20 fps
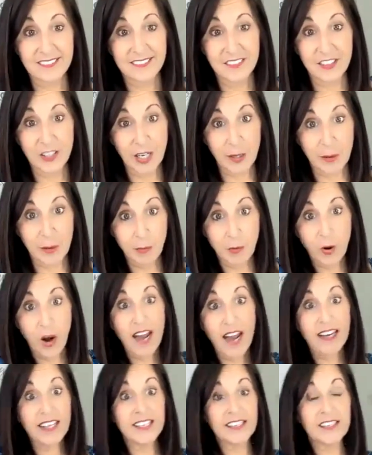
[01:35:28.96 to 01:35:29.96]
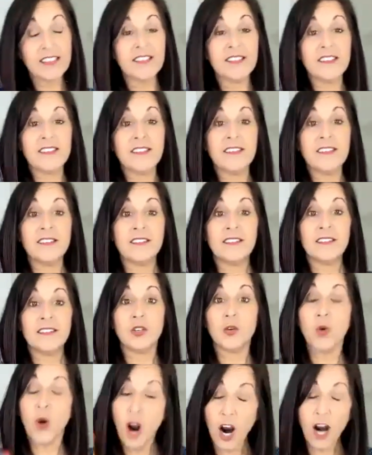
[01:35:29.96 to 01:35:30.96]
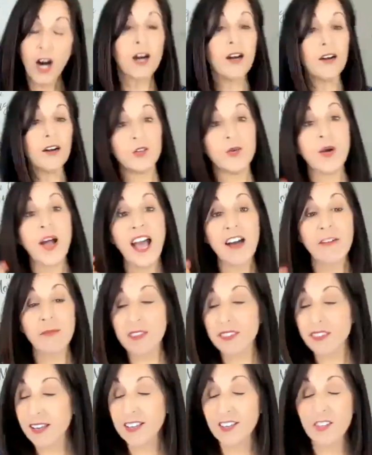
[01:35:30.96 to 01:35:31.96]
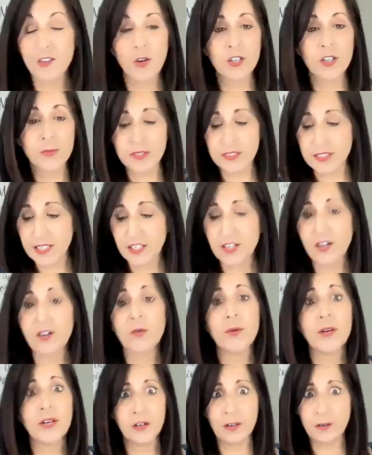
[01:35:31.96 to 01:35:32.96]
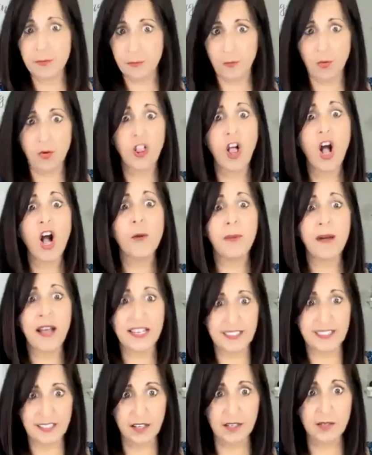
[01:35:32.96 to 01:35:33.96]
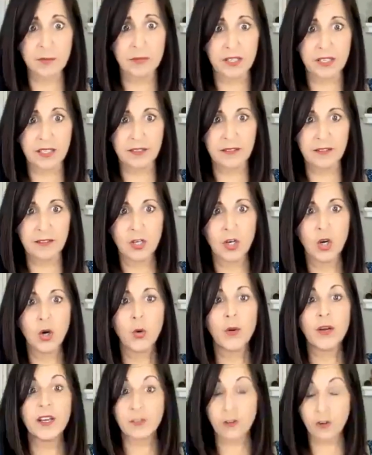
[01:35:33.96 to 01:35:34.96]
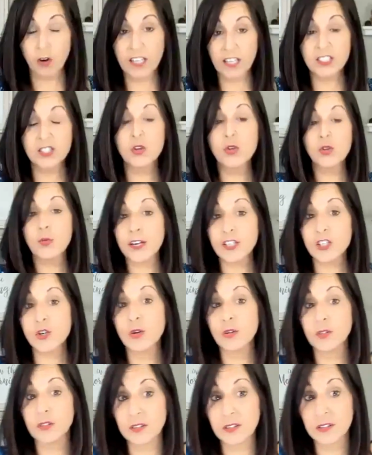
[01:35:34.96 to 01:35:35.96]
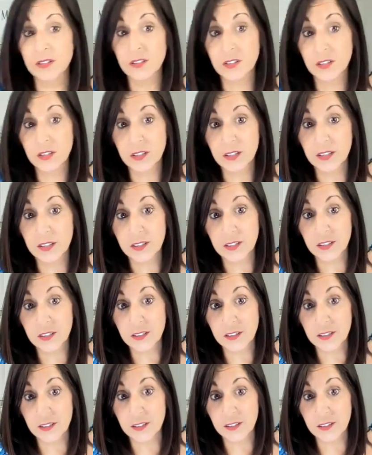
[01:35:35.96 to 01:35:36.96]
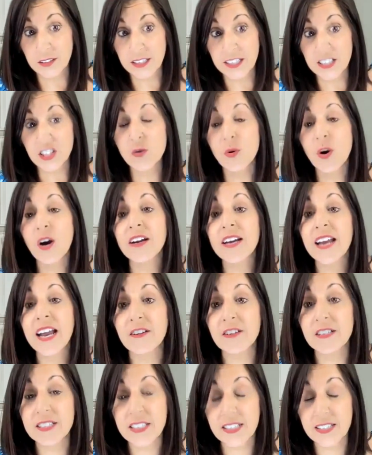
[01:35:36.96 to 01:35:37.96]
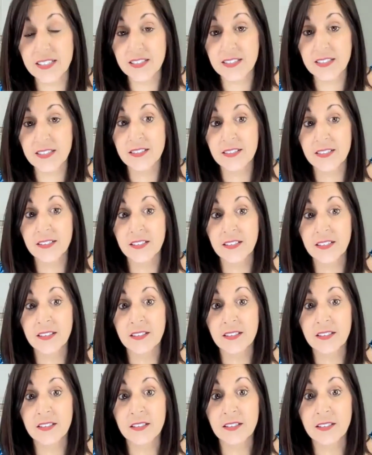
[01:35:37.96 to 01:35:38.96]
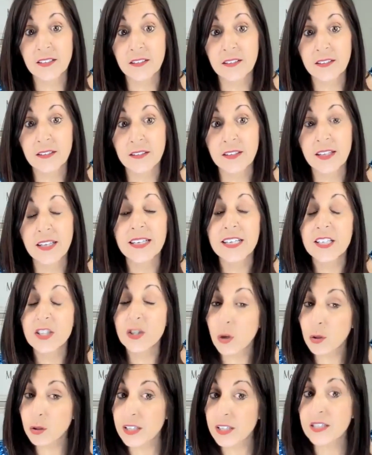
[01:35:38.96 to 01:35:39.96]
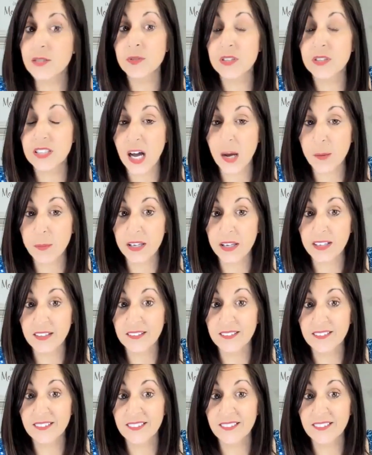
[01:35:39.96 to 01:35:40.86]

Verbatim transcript: You're going to be brought in. You are. You have been. Thank you. The Holy Spirit said, No, we're, we're long past going to be. We have crossed the threshold into our inheritance that he told us was coming.